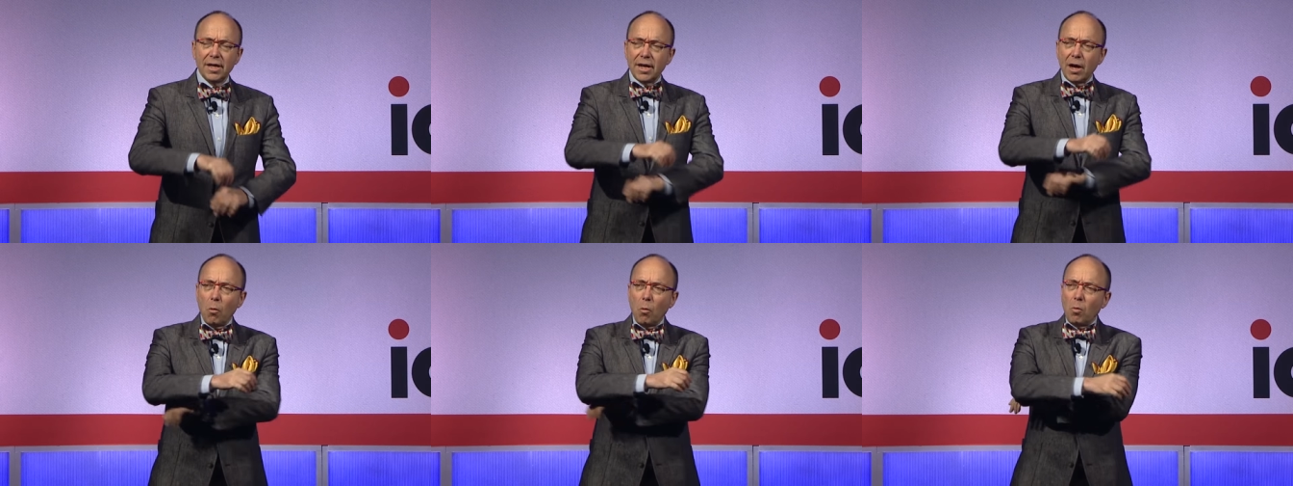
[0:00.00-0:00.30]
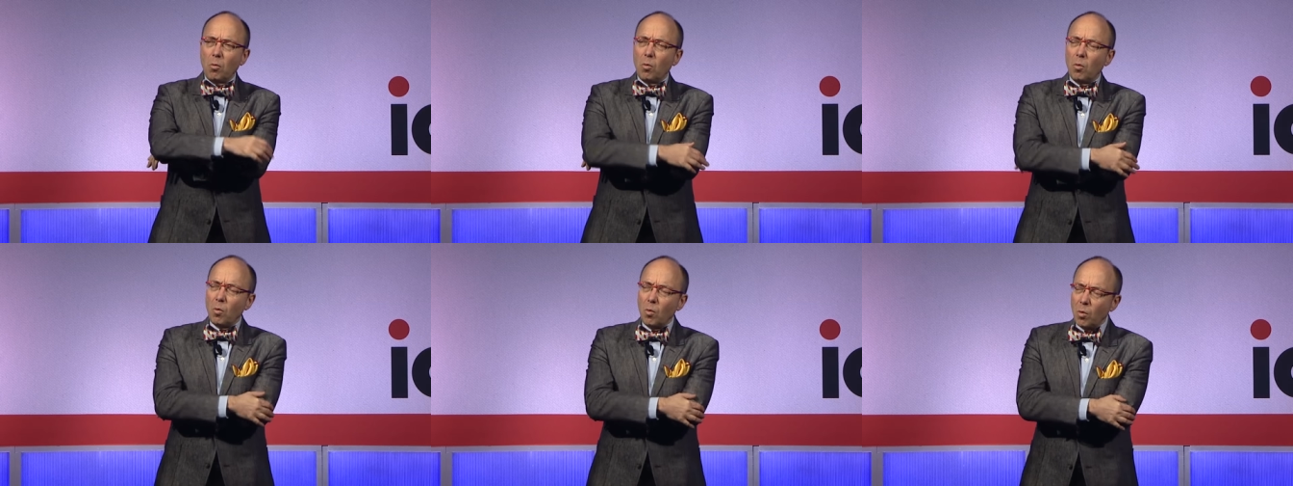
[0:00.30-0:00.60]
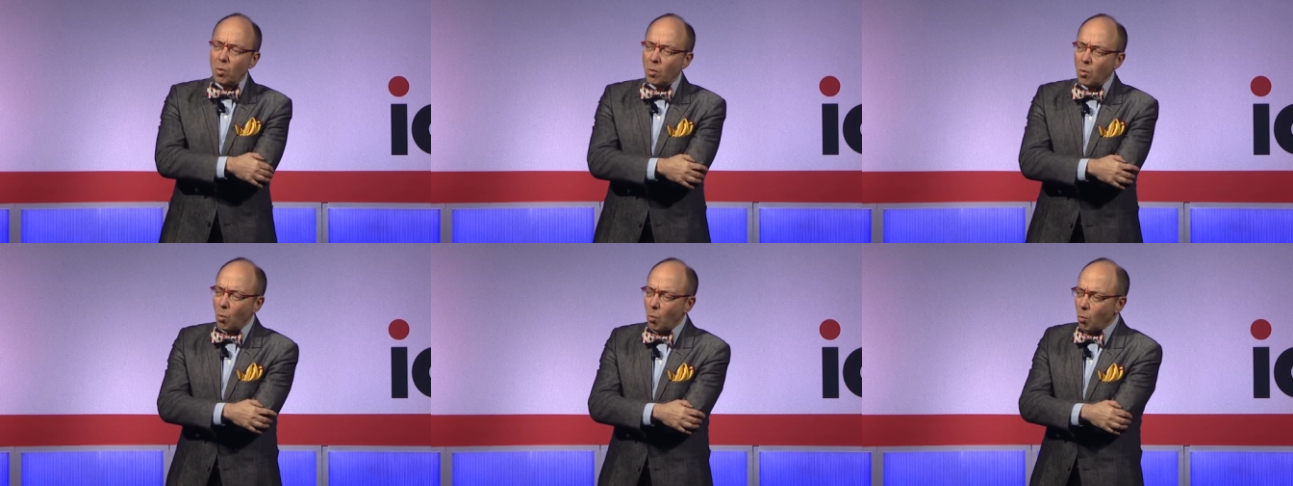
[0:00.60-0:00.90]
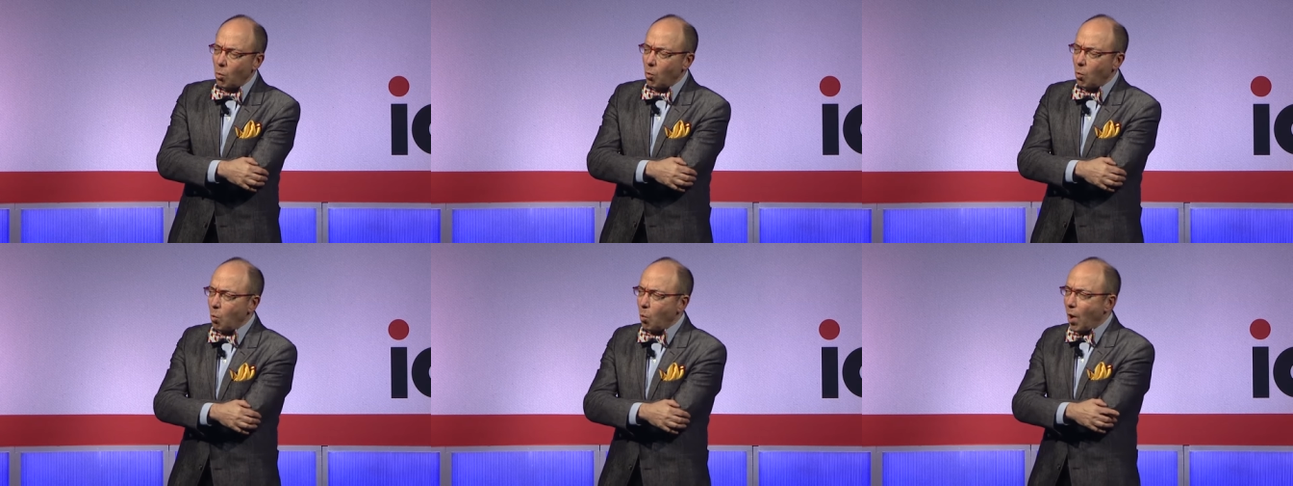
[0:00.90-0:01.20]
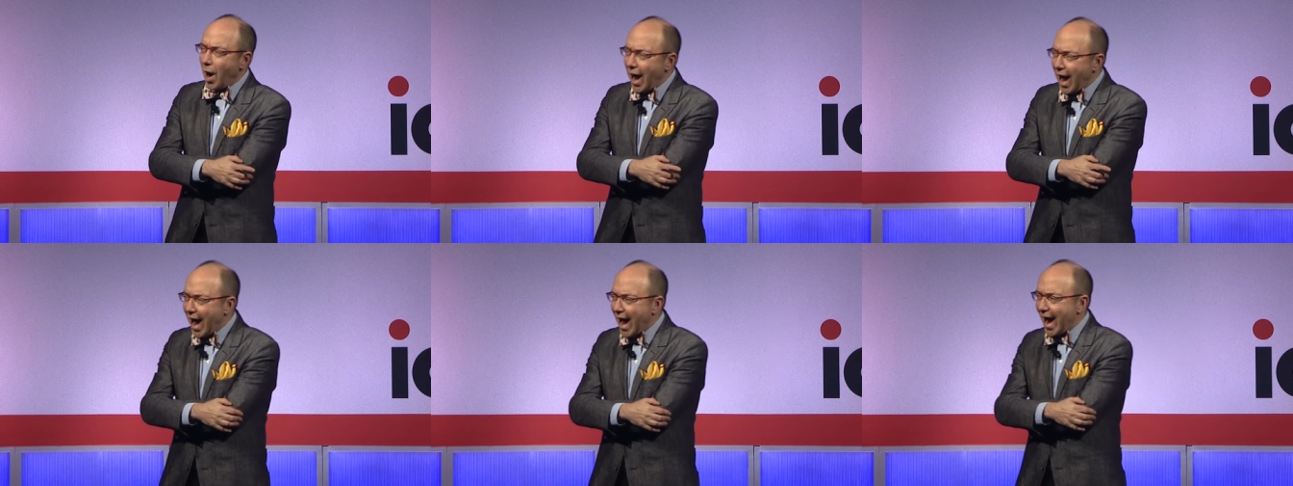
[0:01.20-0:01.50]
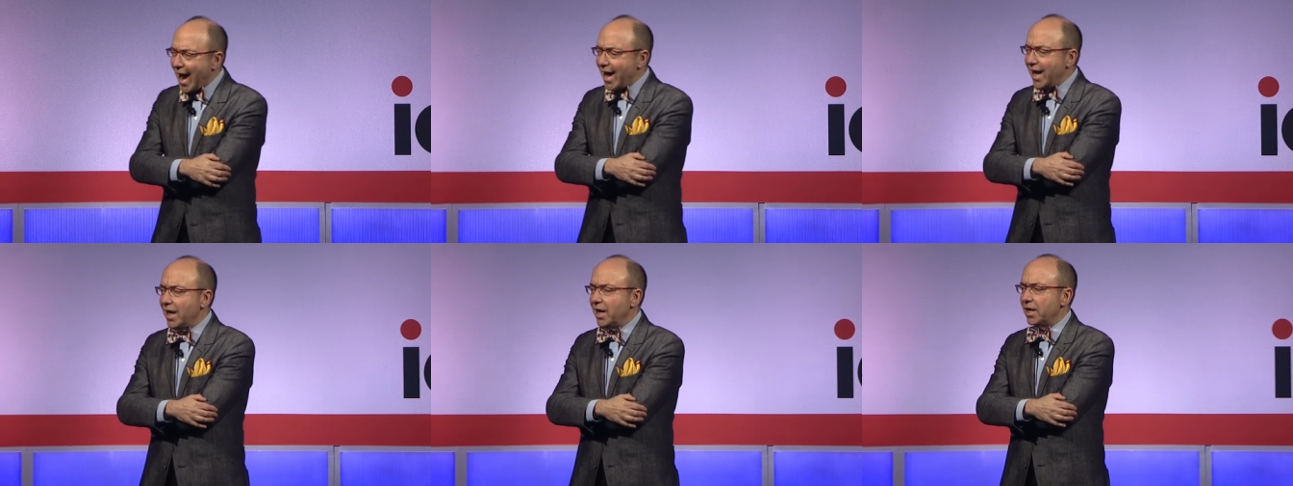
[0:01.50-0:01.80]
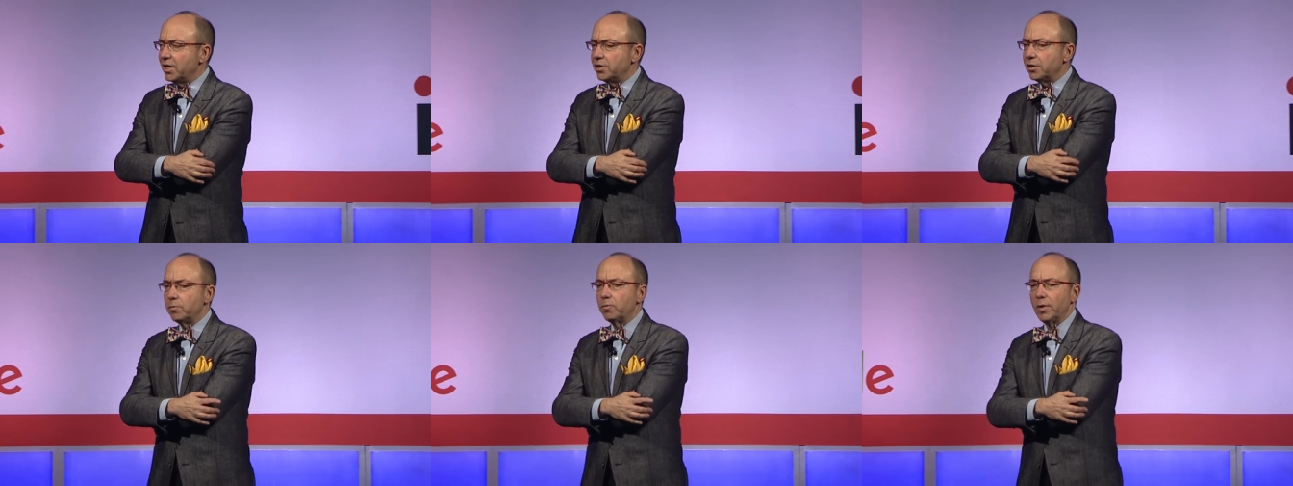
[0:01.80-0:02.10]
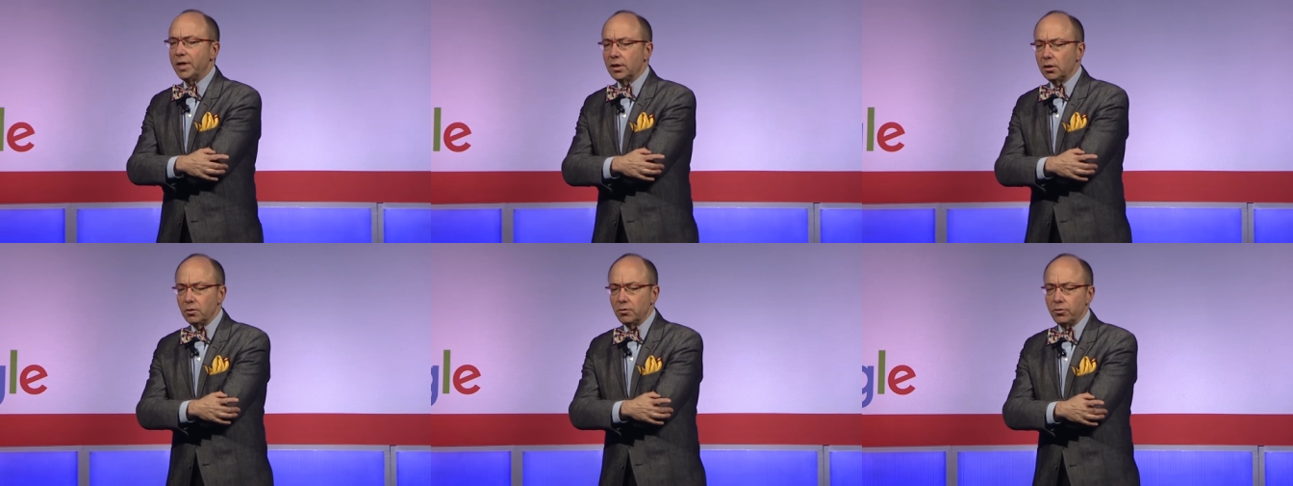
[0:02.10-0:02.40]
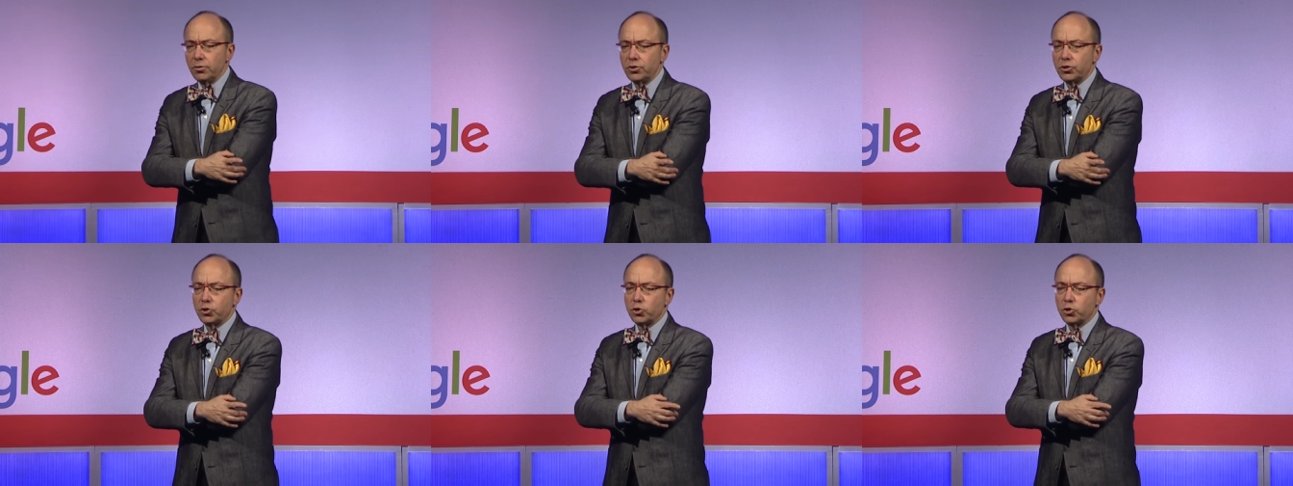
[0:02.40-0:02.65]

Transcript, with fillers: Now, why did we lose